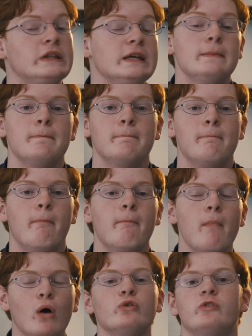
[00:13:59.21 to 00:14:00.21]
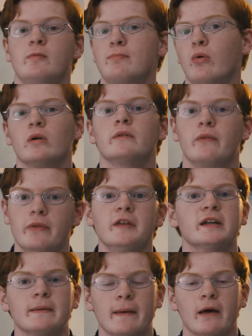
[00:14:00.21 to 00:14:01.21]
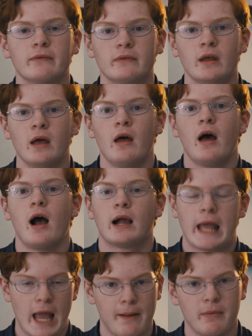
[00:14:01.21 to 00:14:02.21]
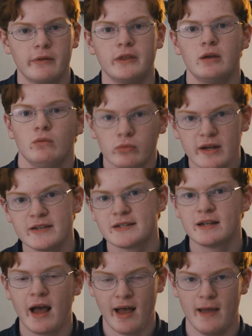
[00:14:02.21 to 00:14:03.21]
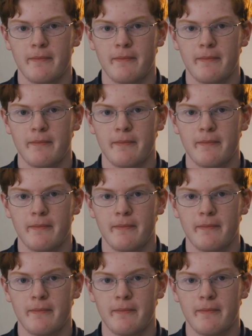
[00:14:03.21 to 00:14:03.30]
the most important thing about a camera, the reason I